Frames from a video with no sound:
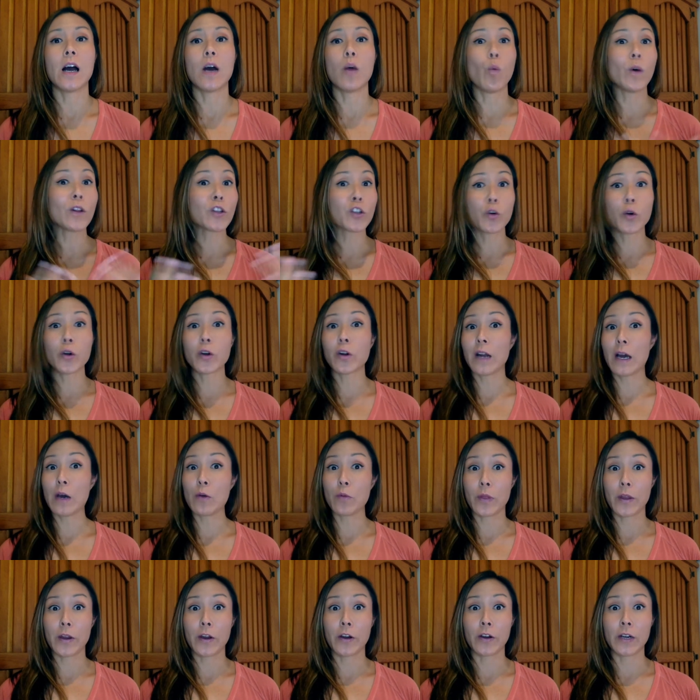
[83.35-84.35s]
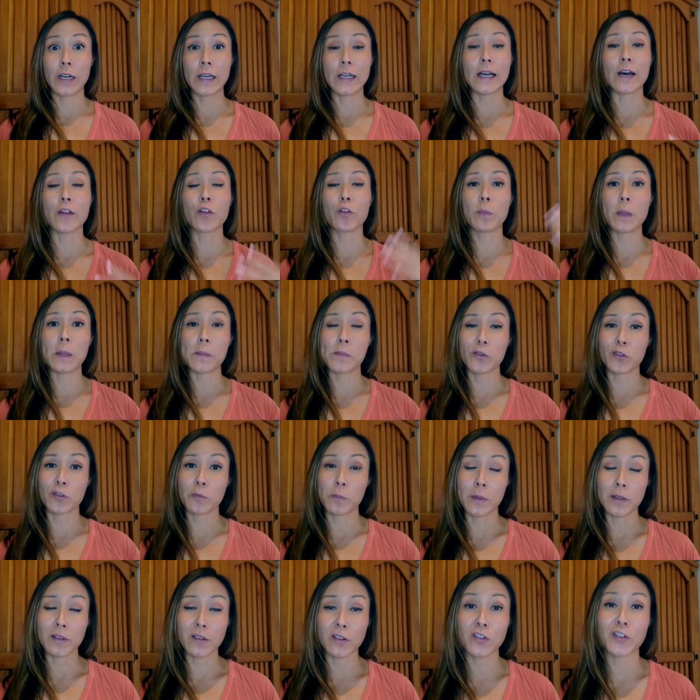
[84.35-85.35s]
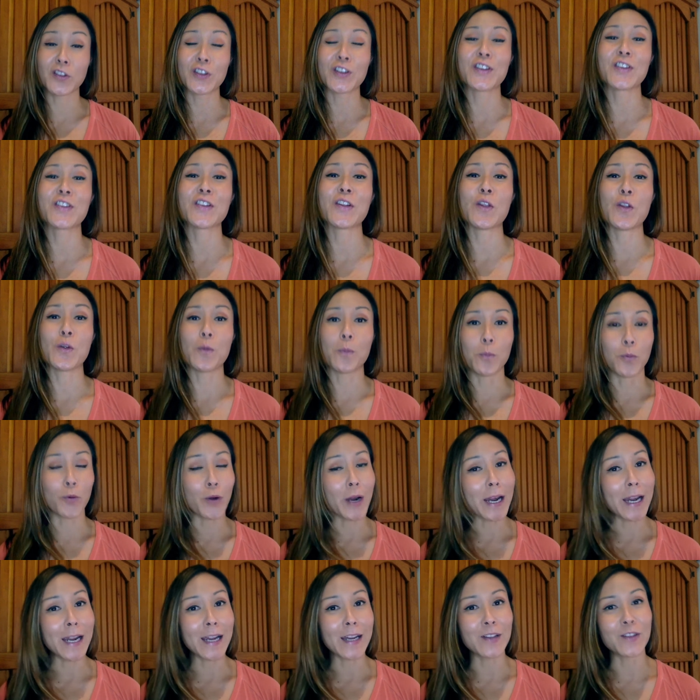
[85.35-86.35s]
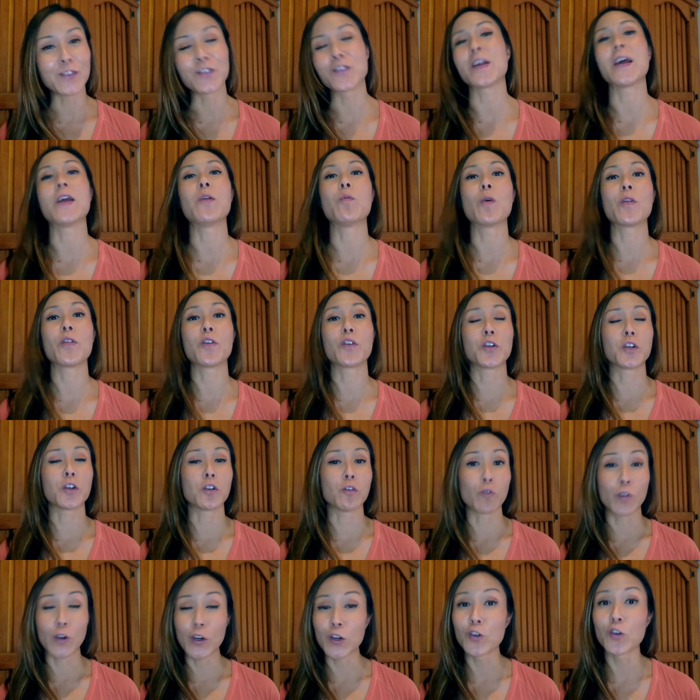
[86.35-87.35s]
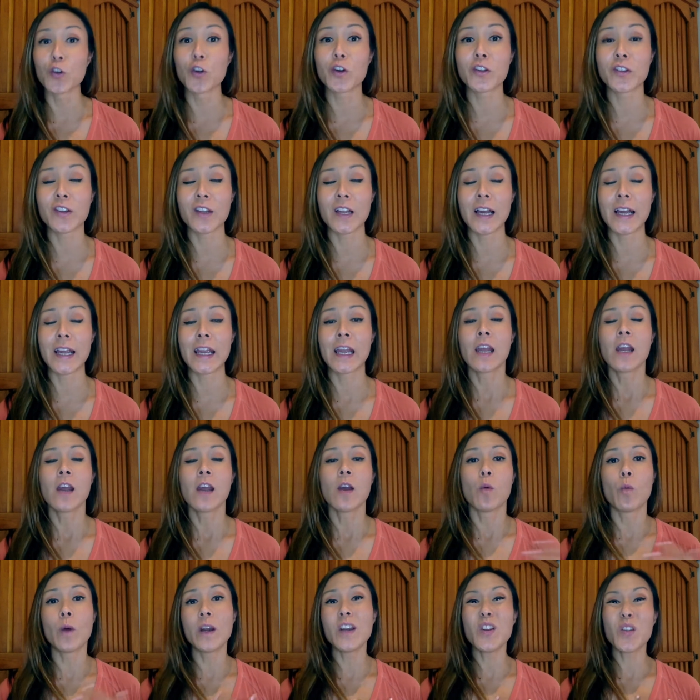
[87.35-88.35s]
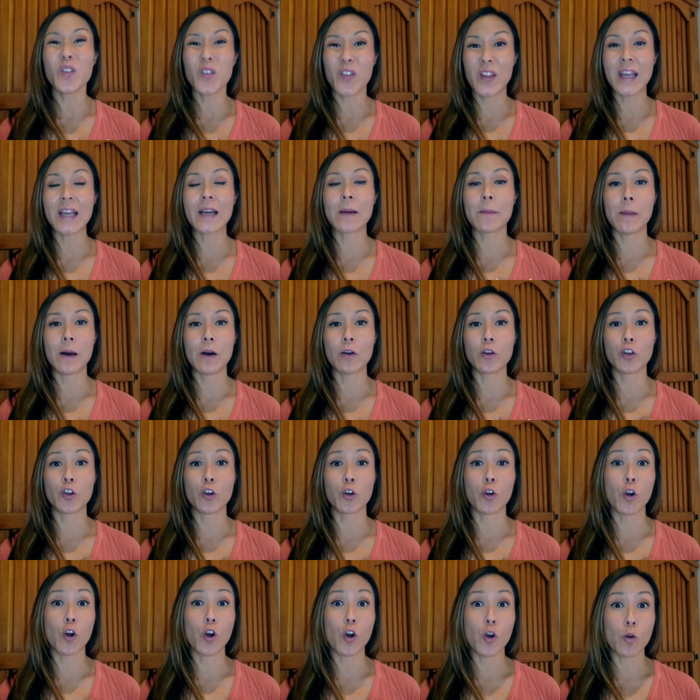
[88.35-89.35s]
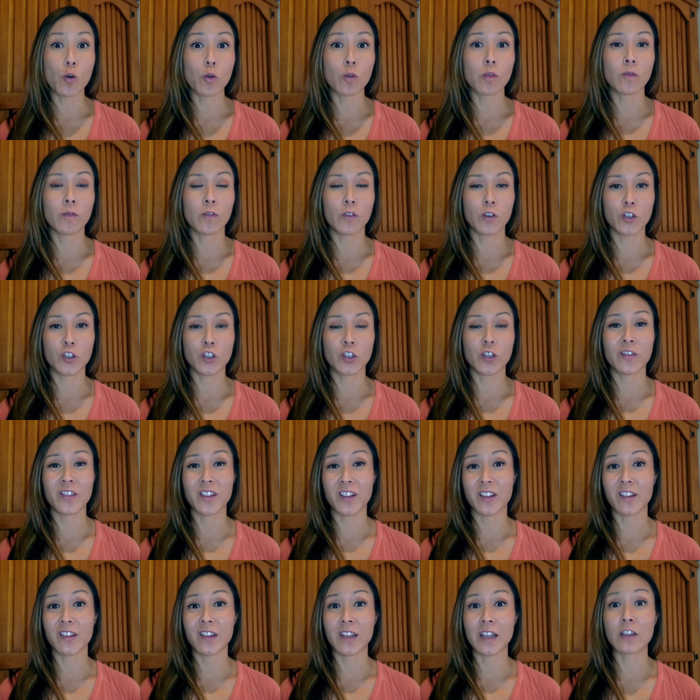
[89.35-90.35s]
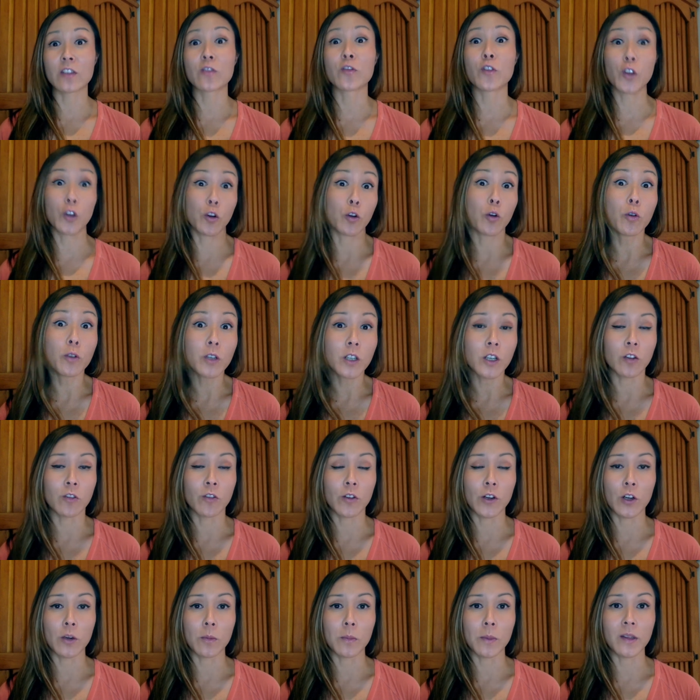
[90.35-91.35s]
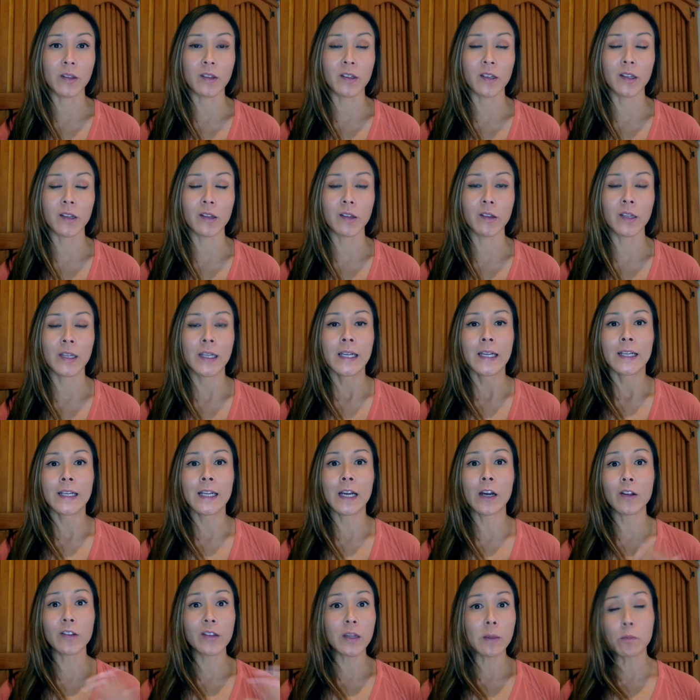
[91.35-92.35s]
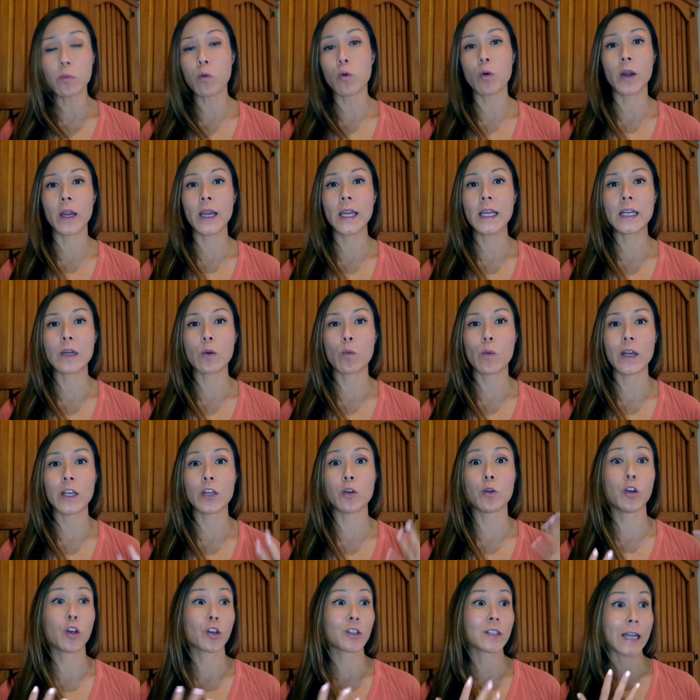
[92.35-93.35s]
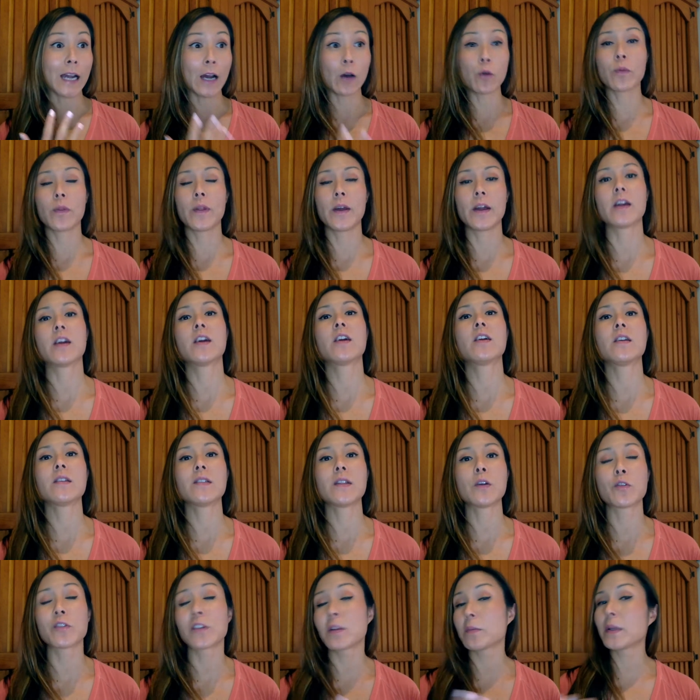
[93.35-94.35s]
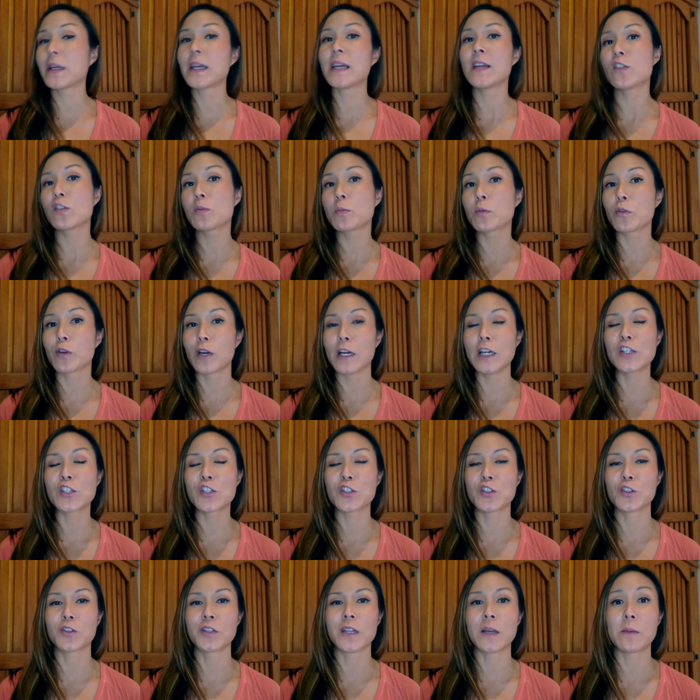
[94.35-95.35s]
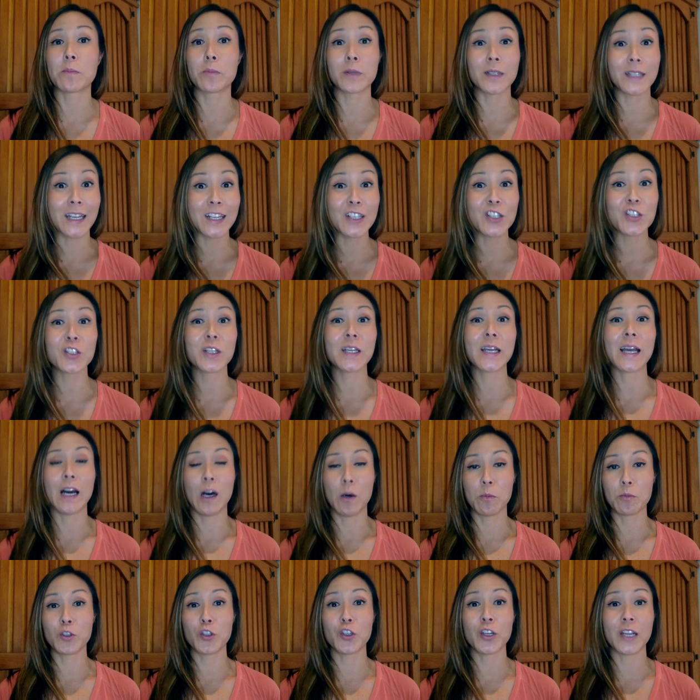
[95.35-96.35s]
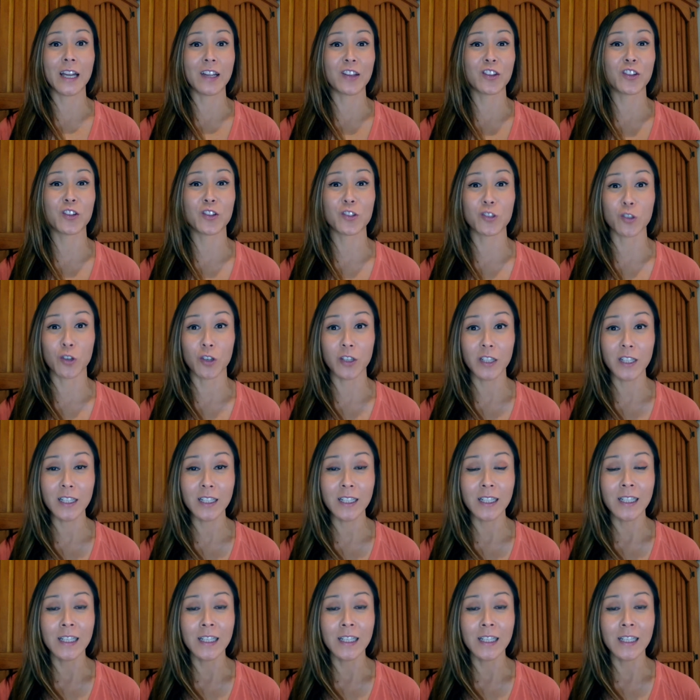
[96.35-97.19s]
what's going on out there in other people's businesses and their brands and what their career looks like when you think about your own version of success for your own career and business. Now, at some point when you looked out there, there was something inspirational that potentially helped you to get started